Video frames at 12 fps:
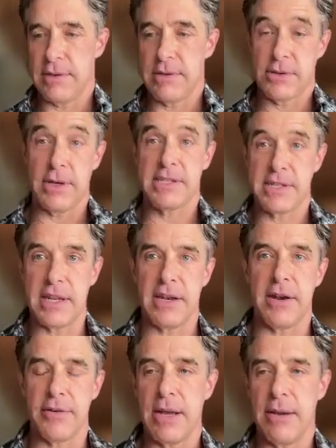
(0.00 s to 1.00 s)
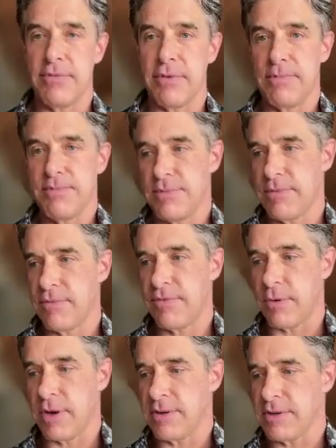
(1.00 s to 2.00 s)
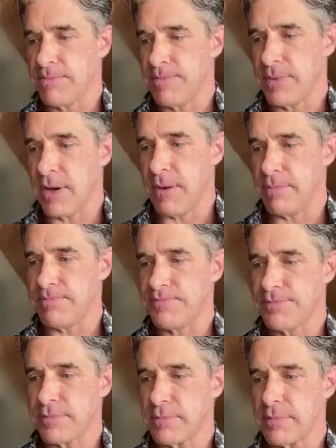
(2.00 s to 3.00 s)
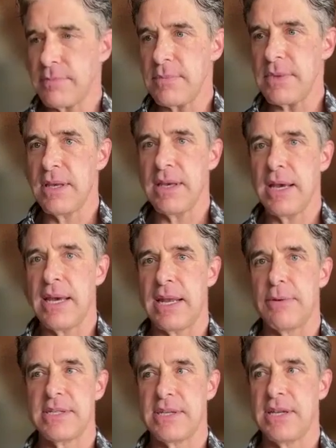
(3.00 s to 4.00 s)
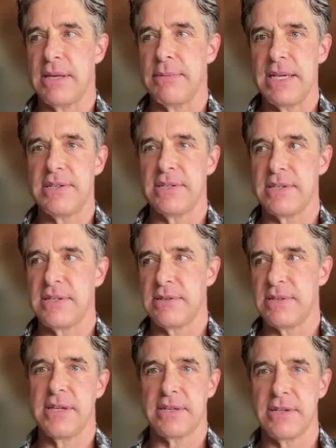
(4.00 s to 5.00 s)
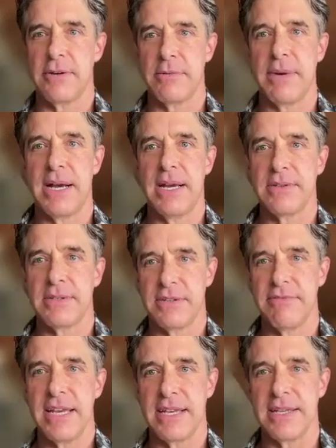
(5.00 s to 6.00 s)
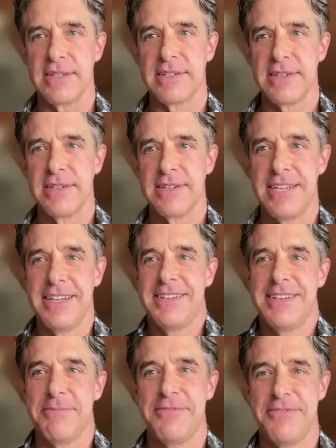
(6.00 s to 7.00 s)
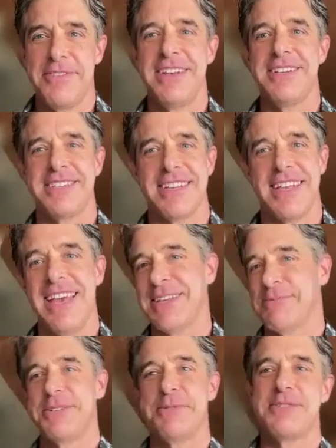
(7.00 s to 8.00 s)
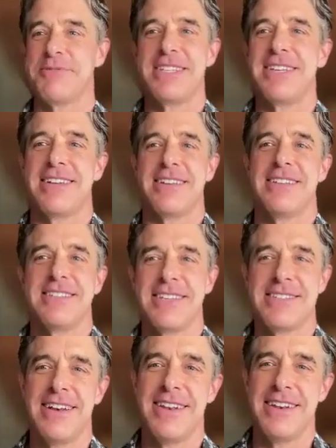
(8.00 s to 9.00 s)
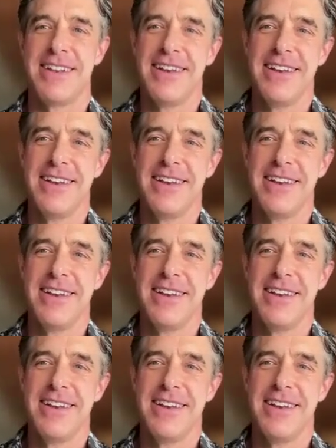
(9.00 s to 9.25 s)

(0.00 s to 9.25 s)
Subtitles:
so I studied under him for 4 years. And I was sending patients 600 miles to Vegas to finish the case, which was ridiculous. That's not